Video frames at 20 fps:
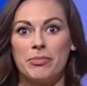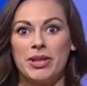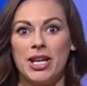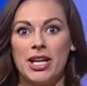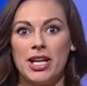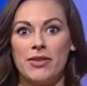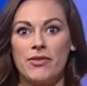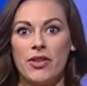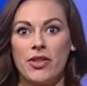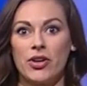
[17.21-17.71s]
but
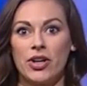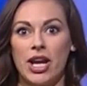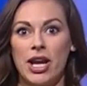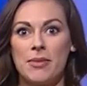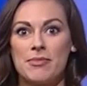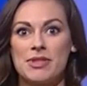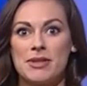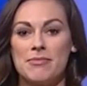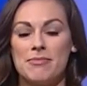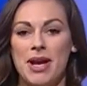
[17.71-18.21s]
plenty of other
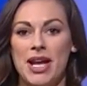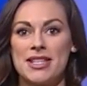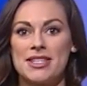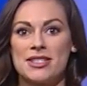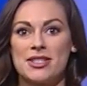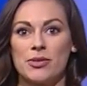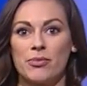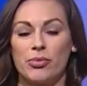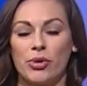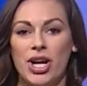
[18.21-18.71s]
games and
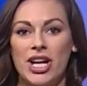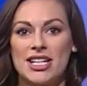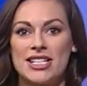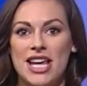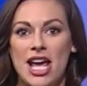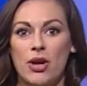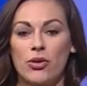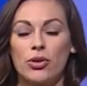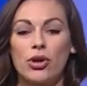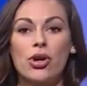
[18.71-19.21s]
bets to
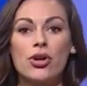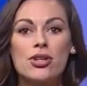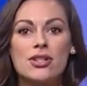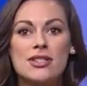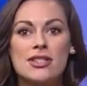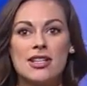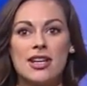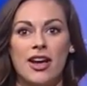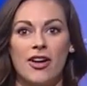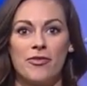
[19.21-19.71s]
break down
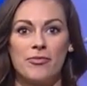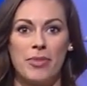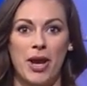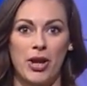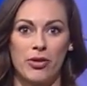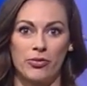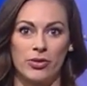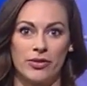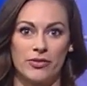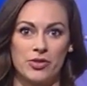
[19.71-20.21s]
courtesy
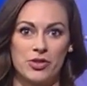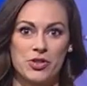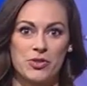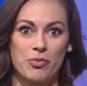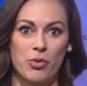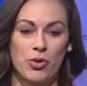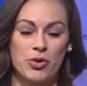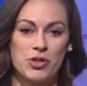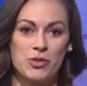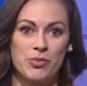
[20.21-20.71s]
of Bet River
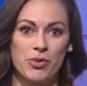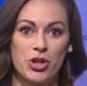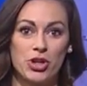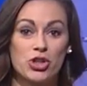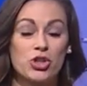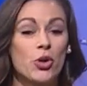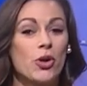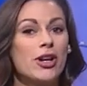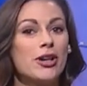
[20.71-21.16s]
Sportsbook.